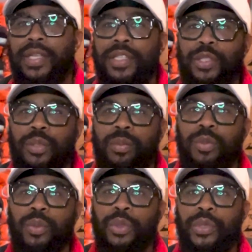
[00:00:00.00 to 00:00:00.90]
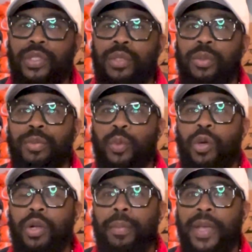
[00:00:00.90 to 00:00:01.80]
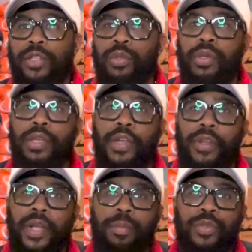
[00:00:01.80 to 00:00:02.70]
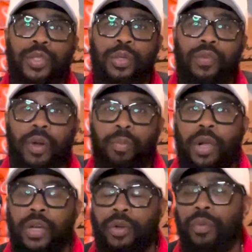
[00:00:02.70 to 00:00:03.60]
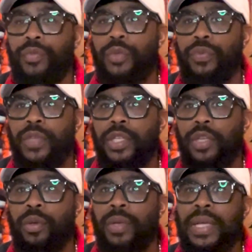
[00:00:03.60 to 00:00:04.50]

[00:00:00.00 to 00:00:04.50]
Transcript: Scoops with 3 Scoops, and welcome back to another episode of our product review video.